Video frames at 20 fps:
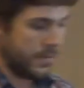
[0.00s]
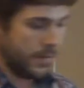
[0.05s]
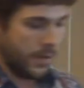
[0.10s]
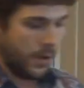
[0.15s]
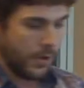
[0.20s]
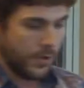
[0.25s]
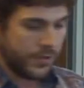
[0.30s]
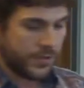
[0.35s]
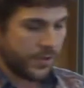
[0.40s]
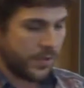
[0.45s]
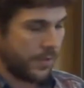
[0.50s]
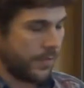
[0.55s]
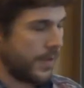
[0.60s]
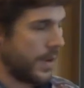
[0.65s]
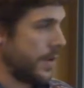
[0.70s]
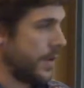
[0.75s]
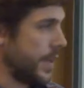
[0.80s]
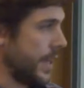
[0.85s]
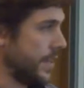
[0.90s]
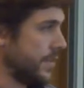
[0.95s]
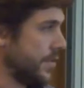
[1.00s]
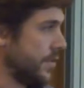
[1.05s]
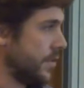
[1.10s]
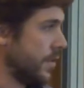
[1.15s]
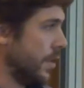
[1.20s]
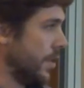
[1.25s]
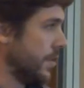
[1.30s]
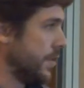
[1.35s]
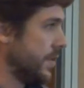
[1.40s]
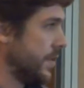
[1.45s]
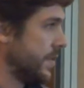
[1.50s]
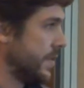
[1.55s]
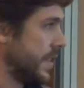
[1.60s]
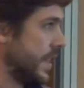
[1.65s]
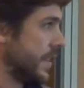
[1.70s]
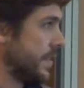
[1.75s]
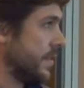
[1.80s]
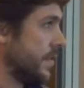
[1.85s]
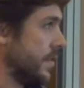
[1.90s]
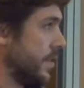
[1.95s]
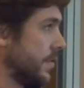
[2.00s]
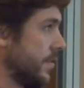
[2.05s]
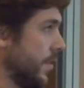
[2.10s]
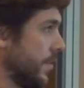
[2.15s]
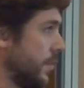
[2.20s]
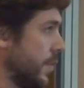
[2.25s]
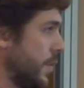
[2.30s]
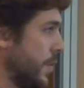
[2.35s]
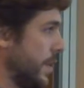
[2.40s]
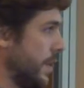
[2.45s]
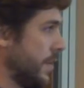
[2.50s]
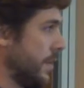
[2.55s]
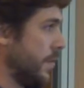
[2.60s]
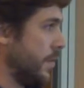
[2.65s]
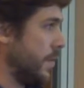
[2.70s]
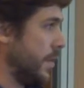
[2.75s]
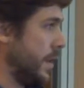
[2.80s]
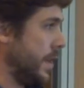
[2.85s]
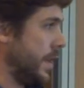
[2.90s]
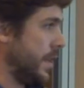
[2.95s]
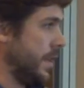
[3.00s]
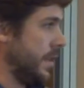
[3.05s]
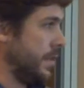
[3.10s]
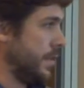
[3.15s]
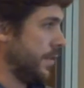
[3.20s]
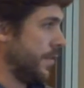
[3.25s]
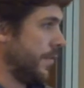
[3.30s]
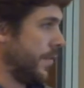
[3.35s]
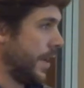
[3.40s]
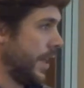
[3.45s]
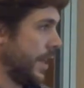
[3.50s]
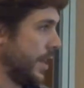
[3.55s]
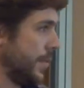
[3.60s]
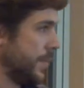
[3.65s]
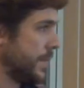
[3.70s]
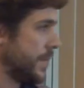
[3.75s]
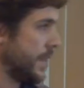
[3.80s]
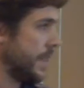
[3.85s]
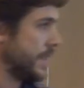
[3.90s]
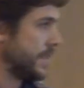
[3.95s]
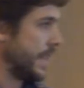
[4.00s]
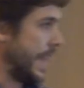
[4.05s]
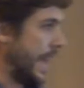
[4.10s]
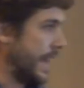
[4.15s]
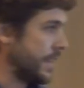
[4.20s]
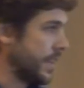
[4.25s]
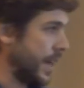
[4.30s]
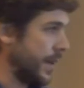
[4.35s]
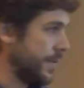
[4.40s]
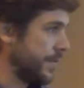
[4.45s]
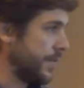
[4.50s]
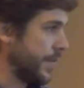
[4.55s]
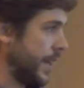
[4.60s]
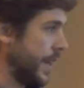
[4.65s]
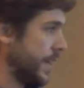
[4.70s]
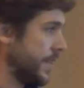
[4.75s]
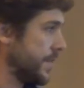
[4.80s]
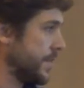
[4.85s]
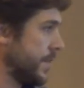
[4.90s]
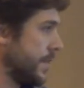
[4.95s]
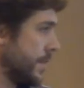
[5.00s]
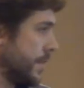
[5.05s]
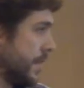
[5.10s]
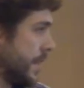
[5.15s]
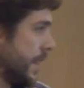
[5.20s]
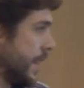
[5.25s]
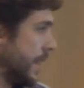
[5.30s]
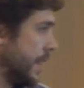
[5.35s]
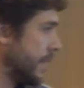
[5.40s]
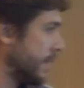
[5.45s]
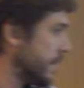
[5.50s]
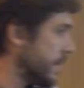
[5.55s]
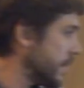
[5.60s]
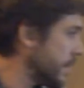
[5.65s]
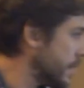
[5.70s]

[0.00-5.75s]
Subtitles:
Also very nice to notice that the software we developed is 8 times faster than